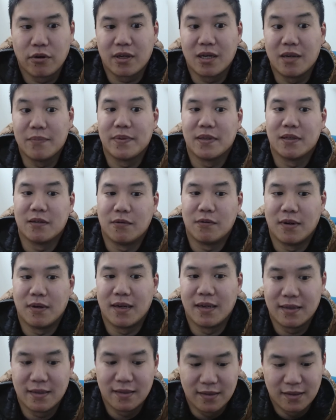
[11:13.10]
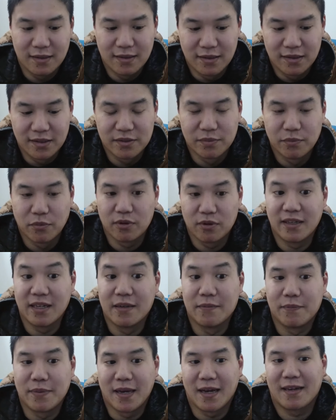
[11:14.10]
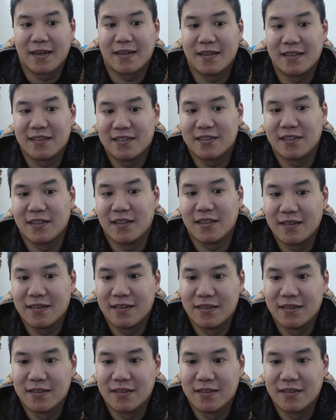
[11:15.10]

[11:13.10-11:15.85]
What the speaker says: up in Hawaii, it is more laid back, I'd say.